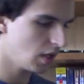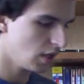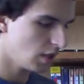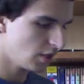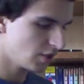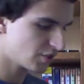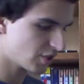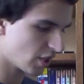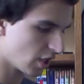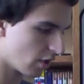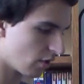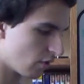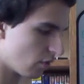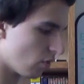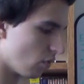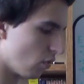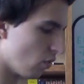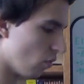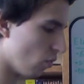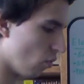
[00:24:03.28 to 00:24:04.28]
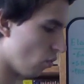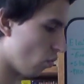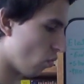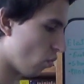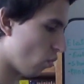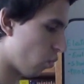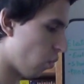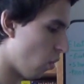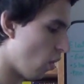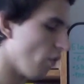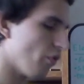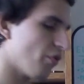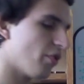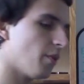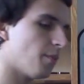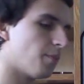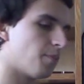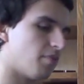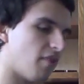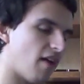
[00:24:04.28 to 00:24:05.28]
So what
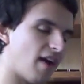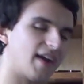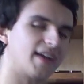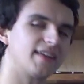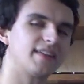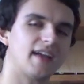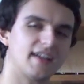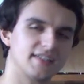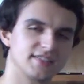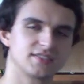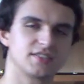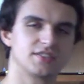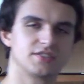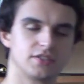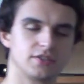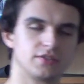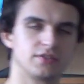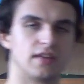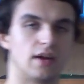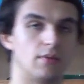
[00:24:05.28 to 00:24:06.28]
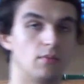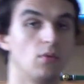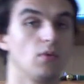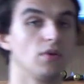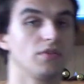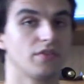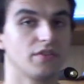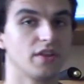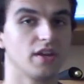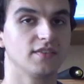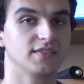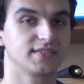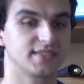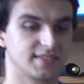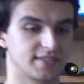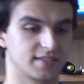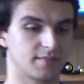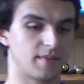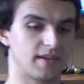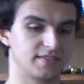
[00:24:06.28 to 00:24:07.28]
the brain has to do then, or what the nervous
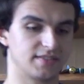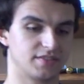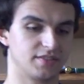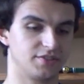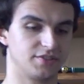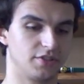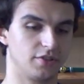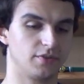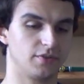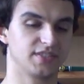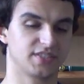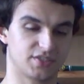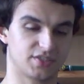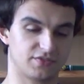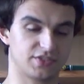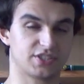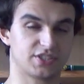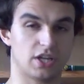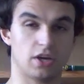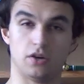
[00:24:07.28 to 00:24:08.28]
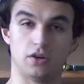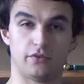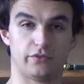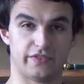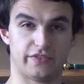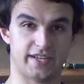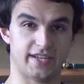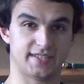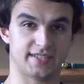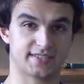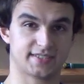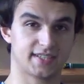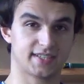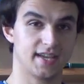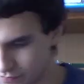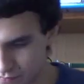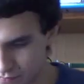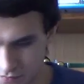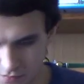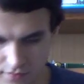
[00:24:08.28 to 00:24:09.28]
system has to do is to resolve this.
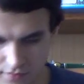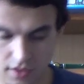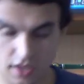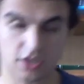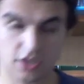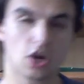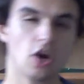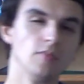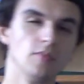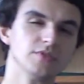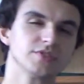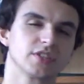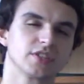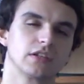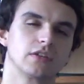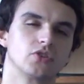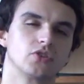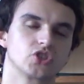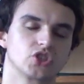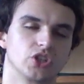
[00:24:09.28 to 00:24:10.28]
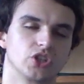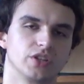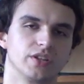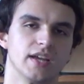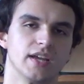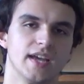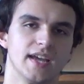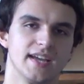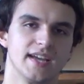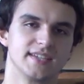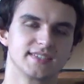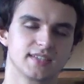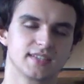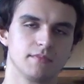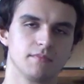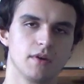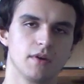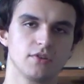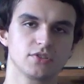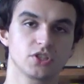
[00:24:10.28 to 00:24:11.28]
A common solution is
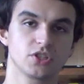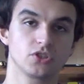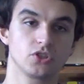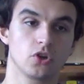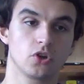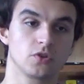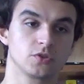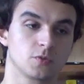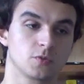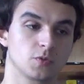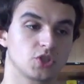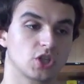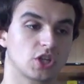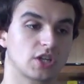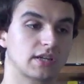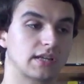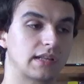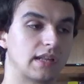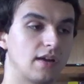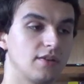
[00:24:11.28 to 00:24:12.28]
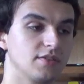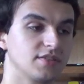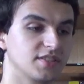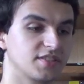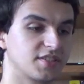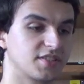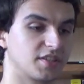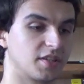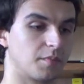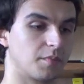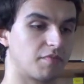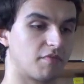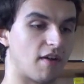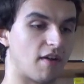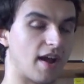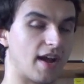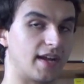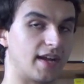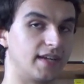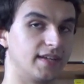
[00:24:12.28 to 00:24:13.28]
that motor neurons which are closer to the
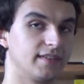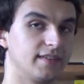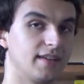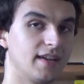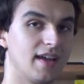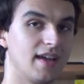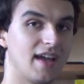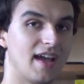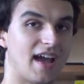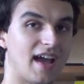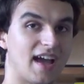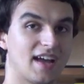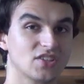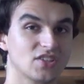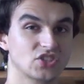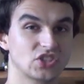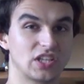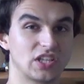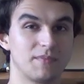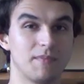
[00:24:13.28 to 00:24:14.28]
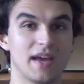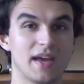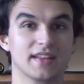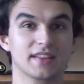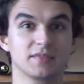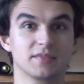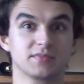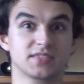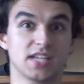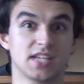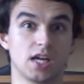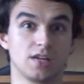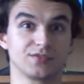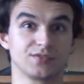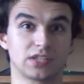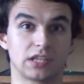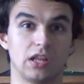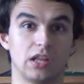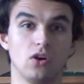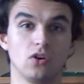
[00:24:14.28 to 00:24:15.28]
brain actually make themselves
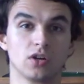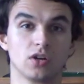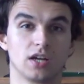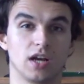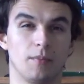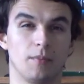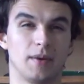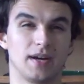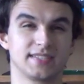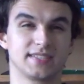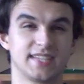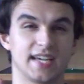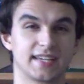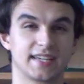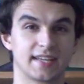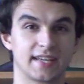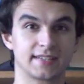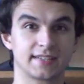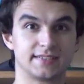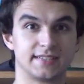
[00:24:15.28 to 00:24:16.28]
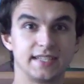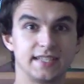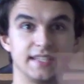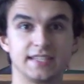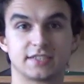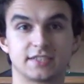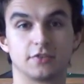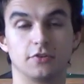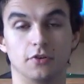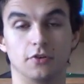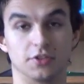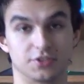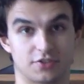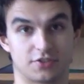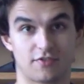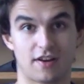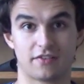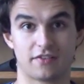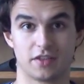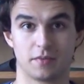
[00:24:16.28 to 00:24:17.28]
longer by taking detours
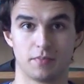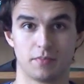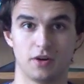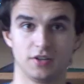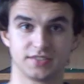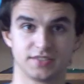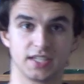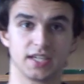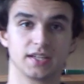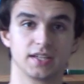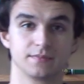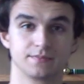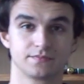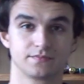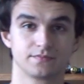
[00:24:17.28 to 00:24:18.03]
around the body.